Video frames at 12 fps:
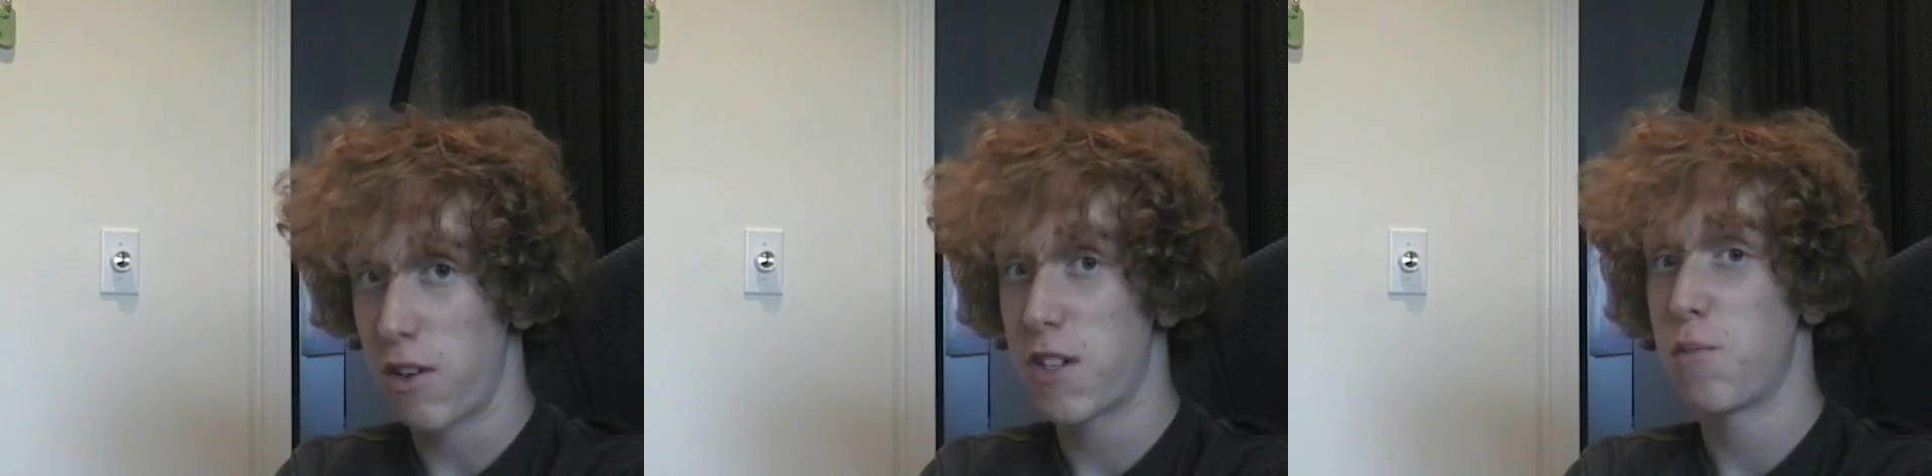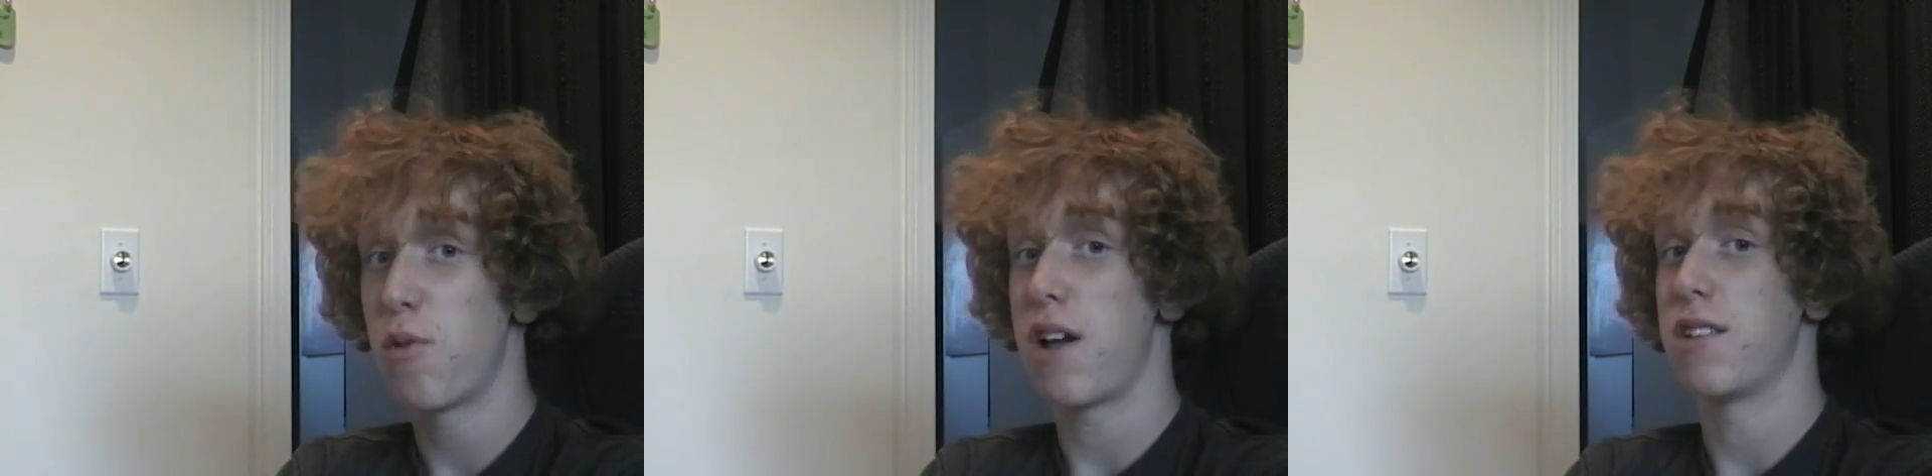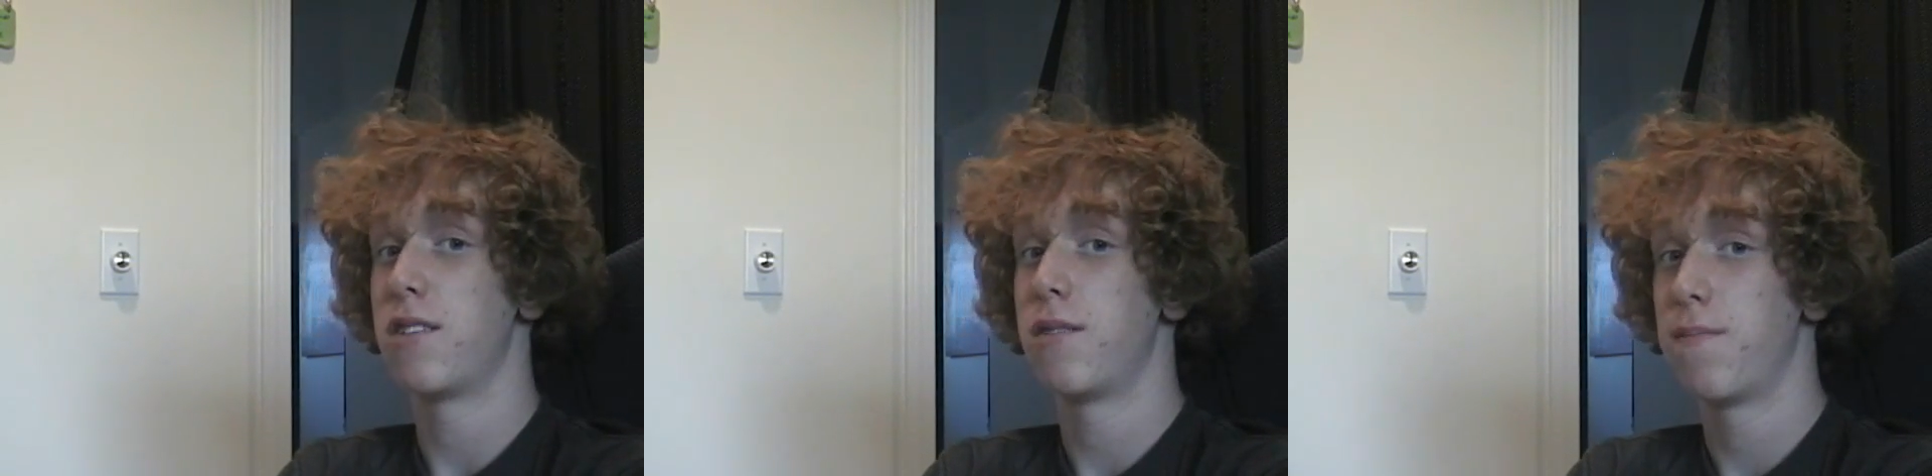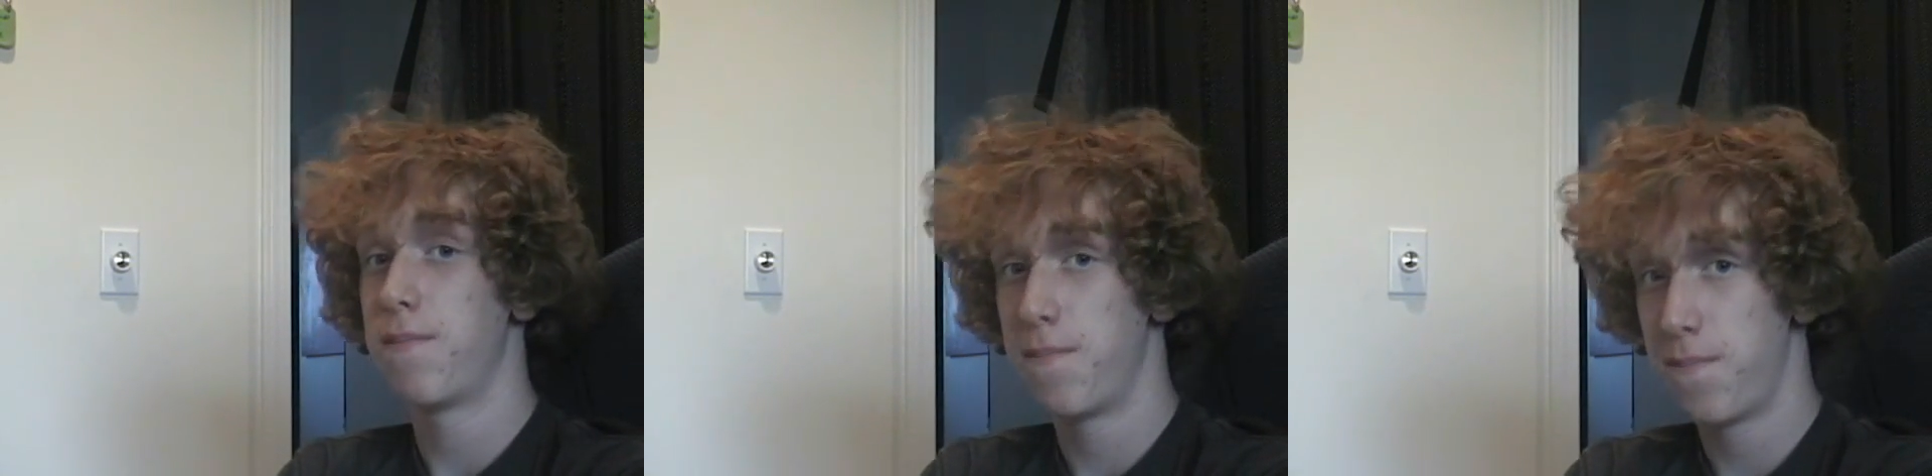Express